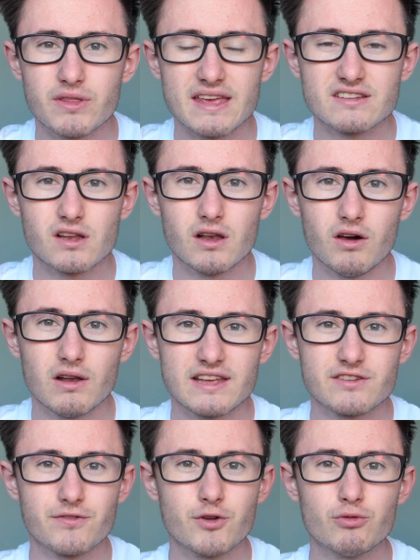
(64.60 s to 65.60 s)
but there's a lot
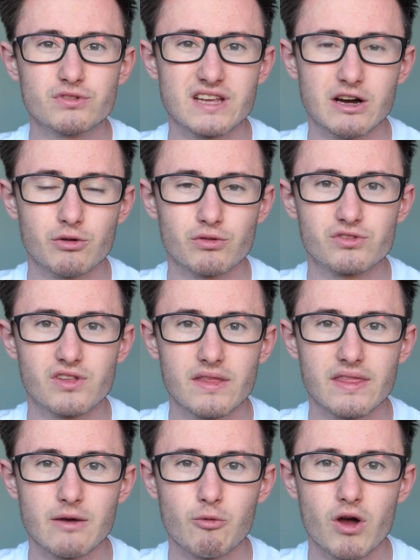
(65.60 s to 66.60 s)
less fuel cells
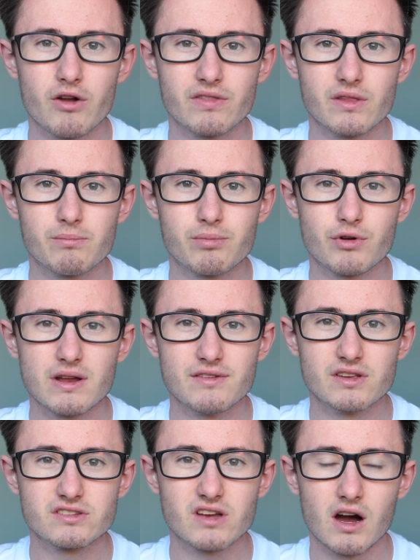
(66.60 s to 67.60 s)
than there were in the
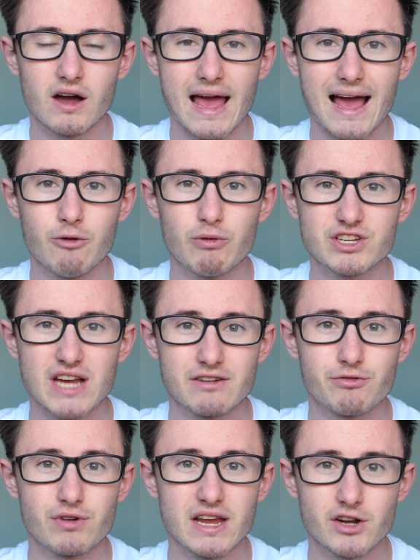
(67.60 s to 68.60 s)
previous car, which had
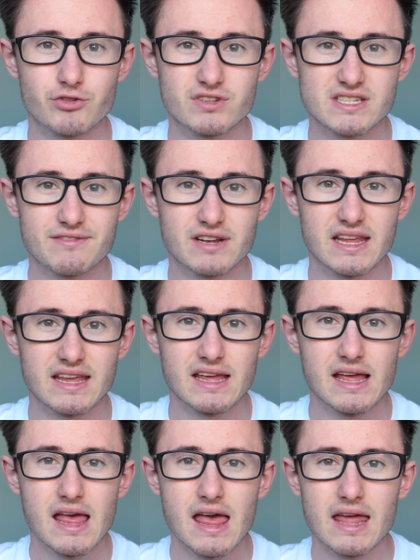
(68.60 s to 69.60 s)
370,
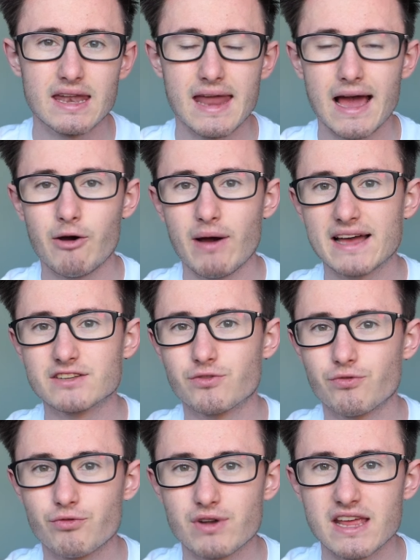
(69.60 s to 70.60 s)
now
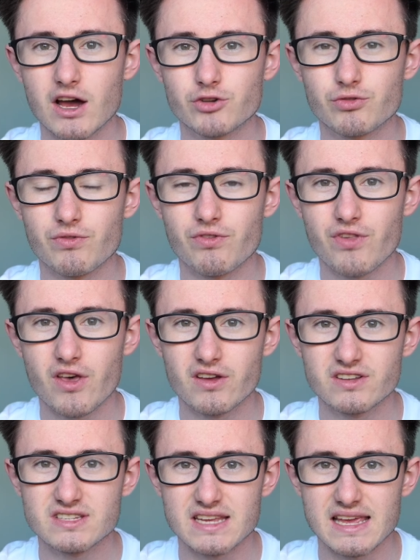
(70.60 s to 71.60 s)
has
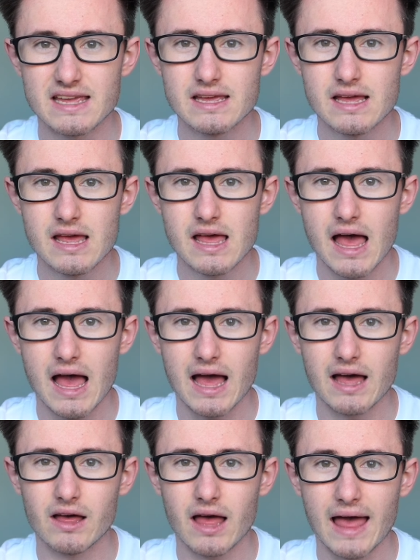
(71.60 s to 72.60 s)
330,
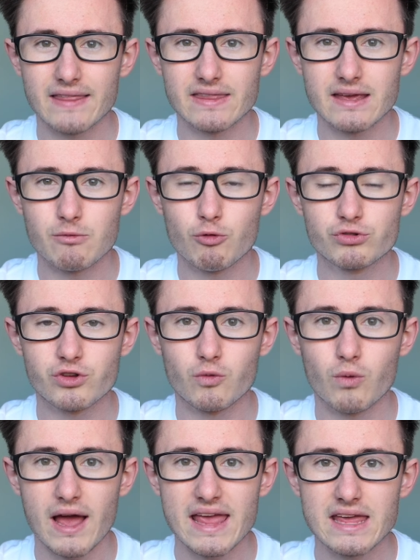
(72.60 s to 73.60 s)
and they also
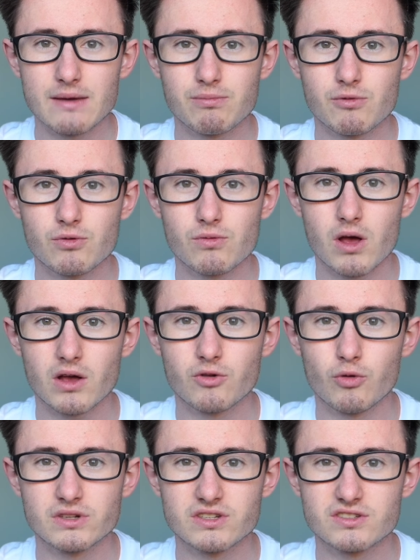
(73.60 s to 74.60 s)
weigh,
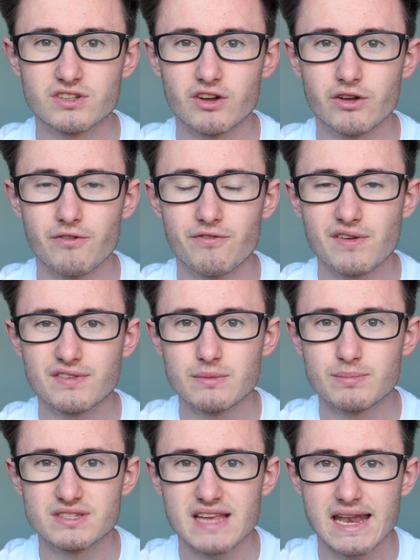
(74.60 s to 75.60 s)
according to Toyota,
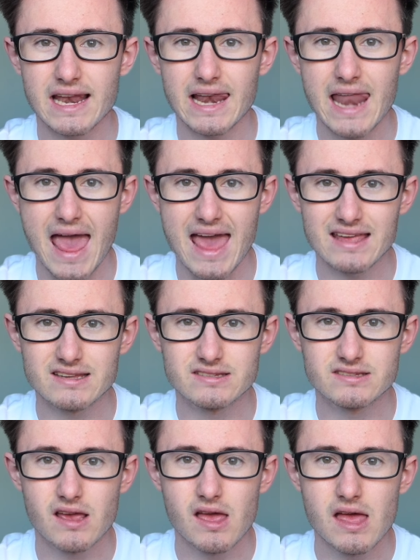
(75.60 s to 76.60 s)
50%
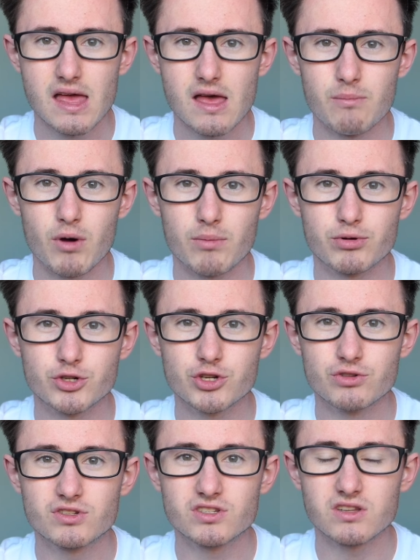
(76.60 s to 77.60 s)
less, but
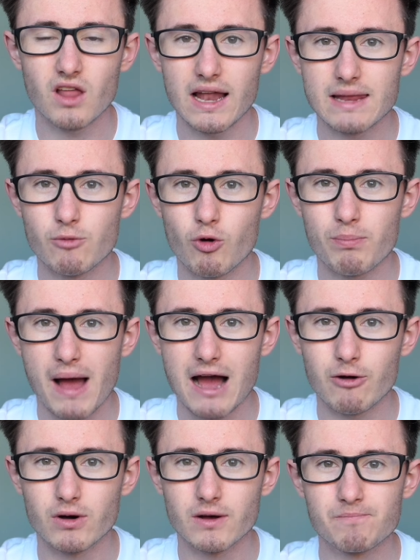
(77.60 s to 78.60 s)
produce slightly more
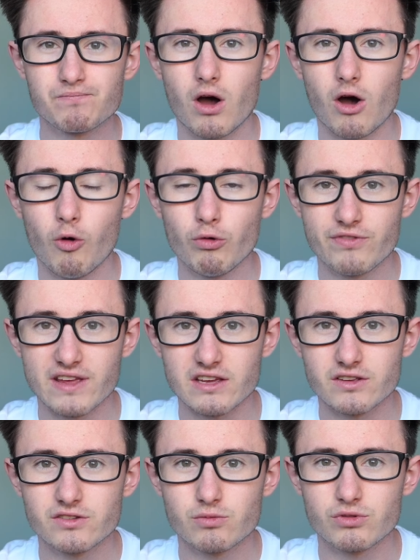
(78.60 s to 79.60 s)
power. Old
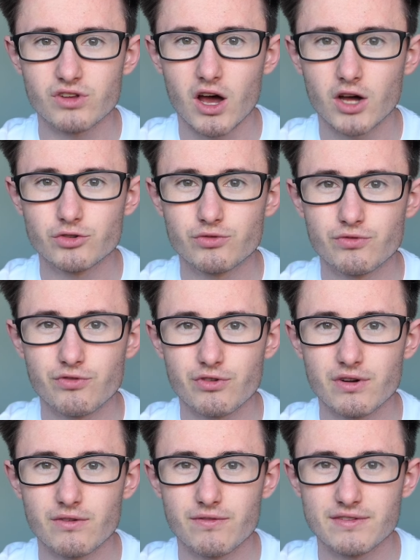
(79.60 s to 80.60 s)
figures was
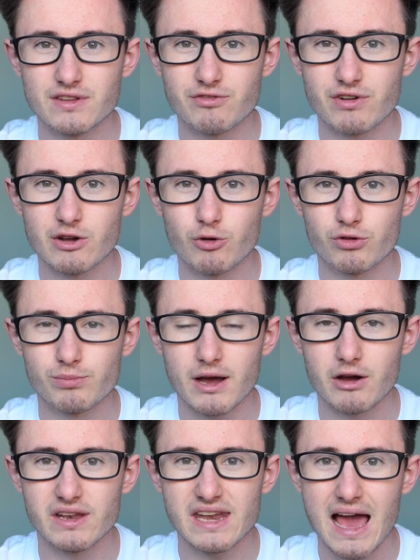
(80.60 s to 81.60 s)
153
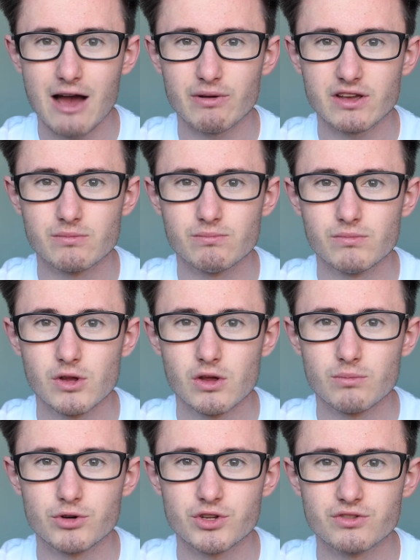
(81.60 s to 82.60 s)
horsepower, now it can
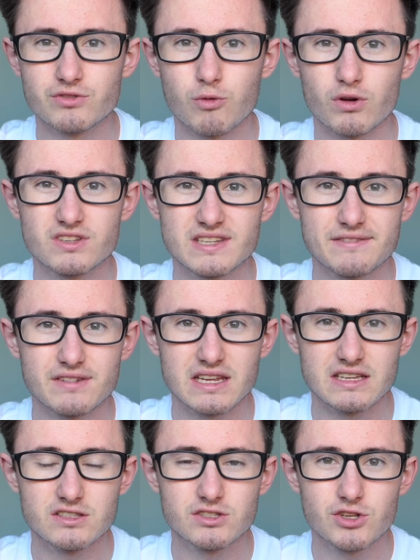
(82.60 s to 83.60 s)
produce
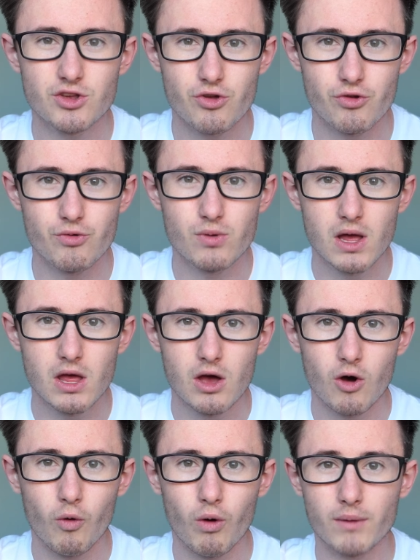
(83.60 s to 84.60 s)
172
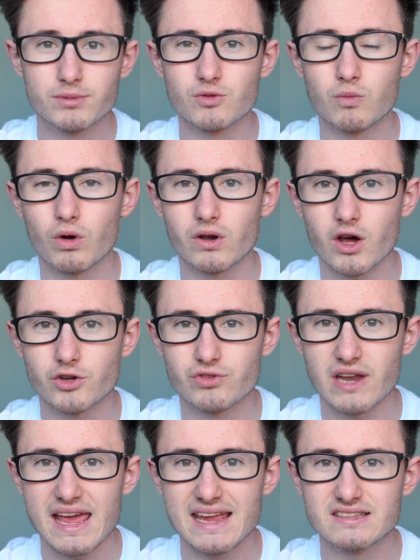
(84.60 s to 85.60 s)
or up to
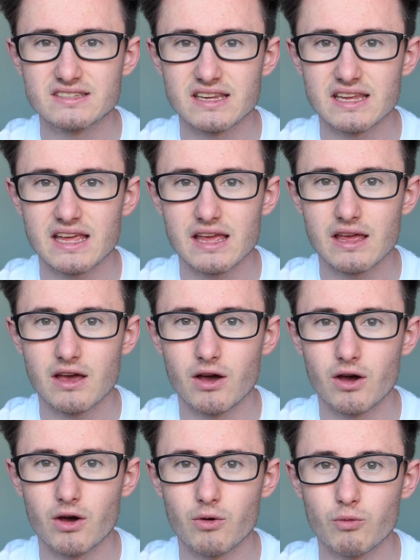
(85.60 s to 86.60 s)
180
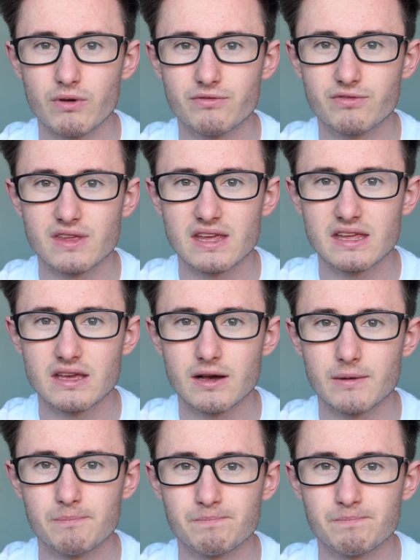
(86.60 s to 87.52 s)
with the